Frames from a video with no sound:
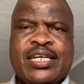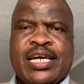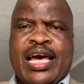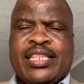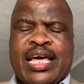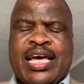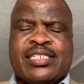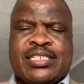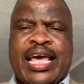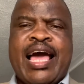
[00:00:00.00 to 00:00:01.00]
and
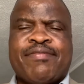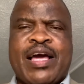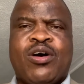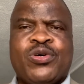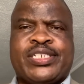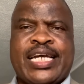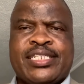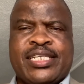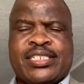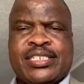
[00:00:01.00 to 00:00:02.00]
as they have their own
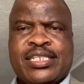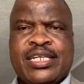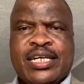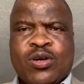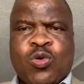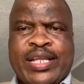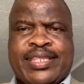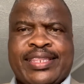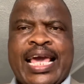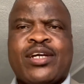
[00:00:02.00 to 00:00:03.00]
churches, what
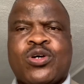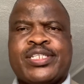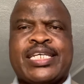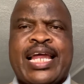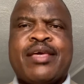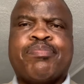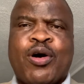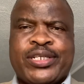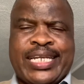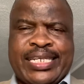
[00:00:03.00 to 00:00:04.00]
they consider
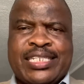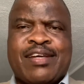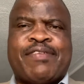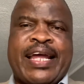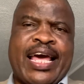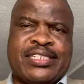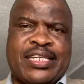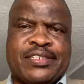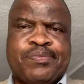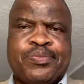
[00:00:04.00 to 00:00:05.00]
important is the
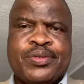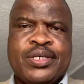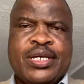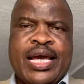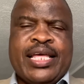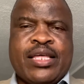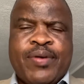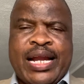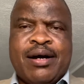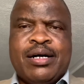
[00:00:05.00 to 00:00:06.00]
finances. And they
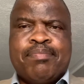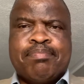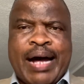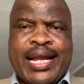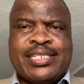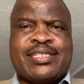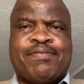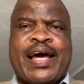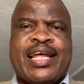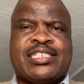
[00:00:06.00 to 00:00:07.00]
want to manage the
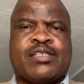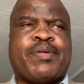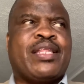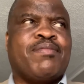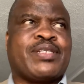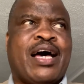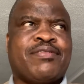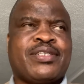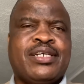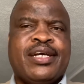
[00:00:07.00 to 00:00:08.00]
finances by
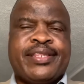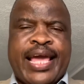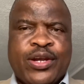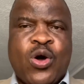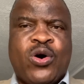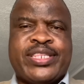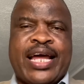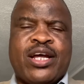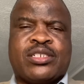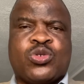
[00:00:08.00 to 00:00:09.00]
themselves. They know they are
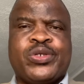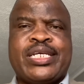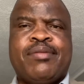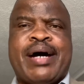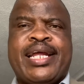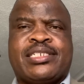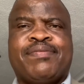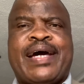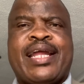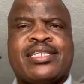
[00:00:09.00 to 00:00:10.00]
not good in managing
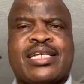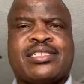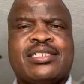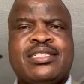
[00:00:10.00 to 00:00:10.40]
finances.